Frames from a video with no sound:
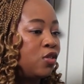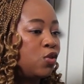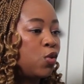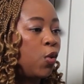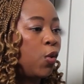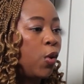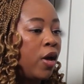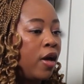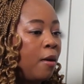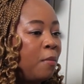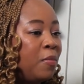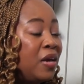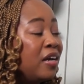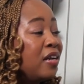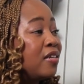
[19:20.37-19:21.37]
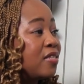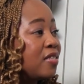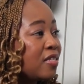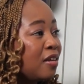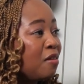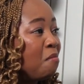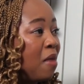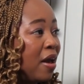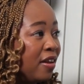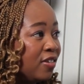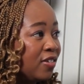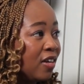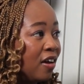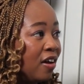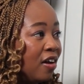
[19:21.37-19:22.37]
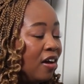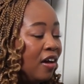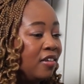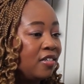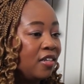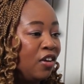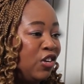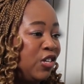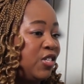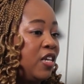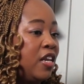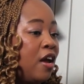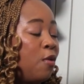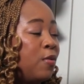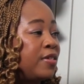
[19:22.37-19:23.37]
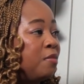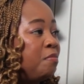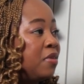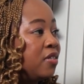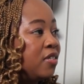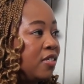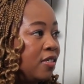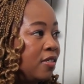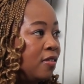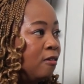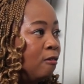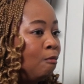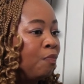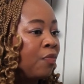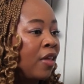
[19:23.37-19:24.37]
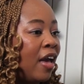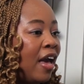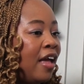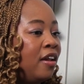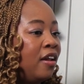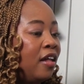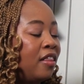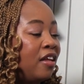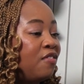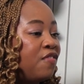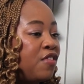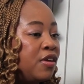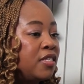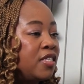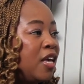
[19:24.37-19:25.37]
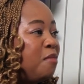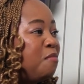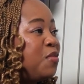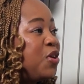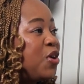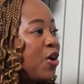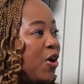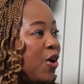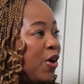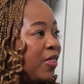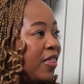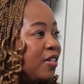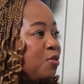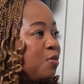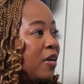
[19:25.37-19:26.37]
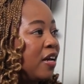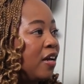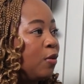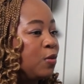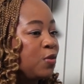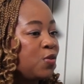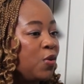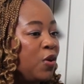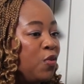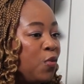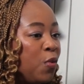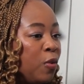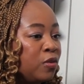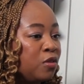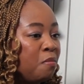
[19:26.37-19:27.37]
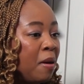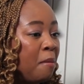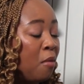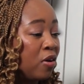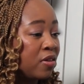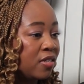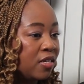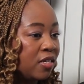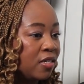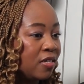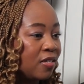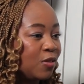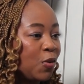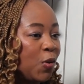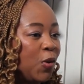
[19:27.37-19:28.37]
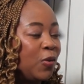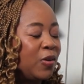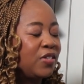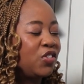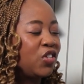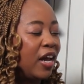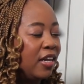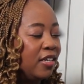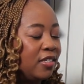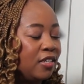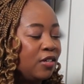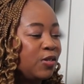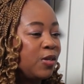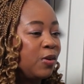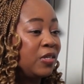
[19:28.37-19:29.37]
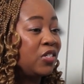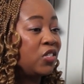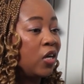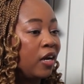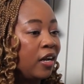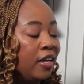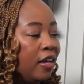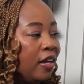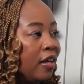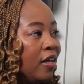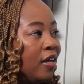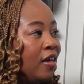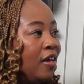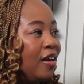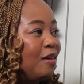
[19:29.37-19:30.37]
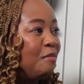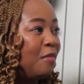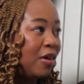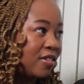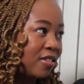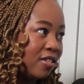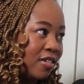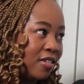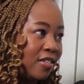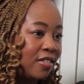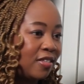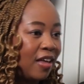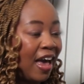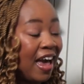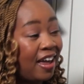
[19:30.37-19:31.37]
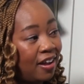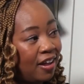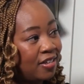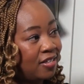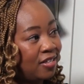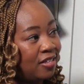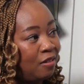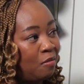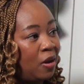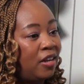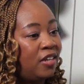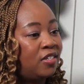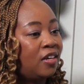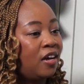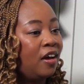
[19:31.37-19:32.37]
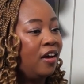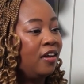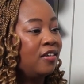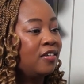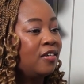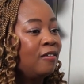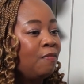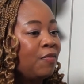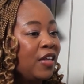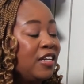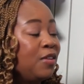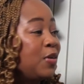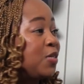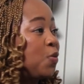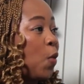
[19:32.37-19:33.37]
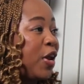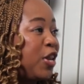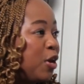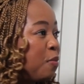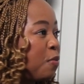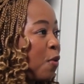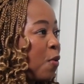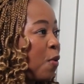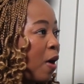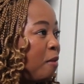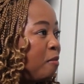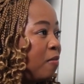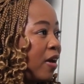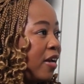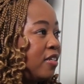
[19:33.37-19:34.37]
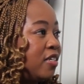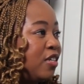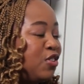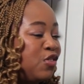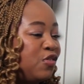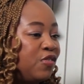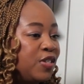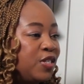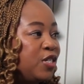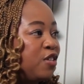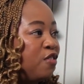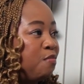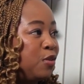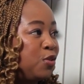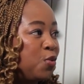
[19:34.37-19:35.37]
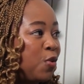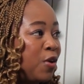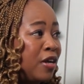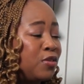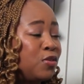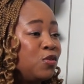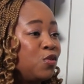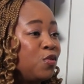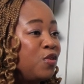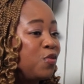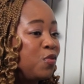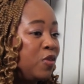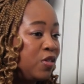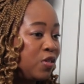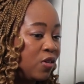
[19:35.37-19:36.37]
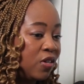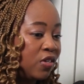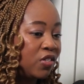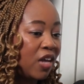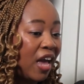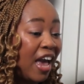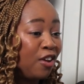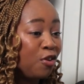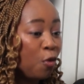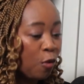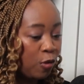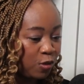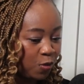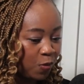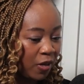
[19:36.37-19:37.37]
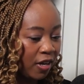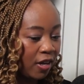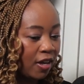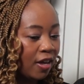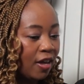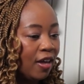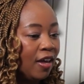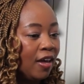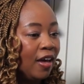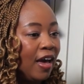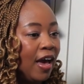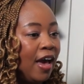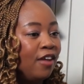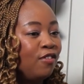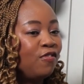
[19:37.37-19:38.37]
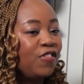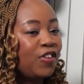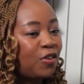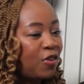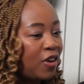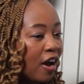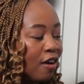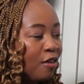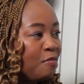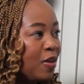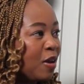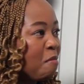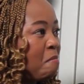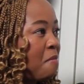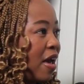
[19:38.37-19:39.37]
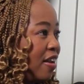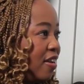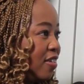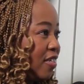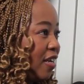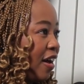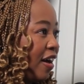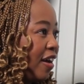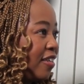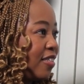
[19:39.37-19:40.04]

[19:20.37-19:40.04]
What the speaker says: So being an assistant manager at Ernst & Young was a big deal. And that very same year, that's when I also enrolled my master's. So it was challenging because I was juggling master's and assistant manager, and it was a 1-year program at the University of Pretoria, so doing research and coursework and figuring out being a manager.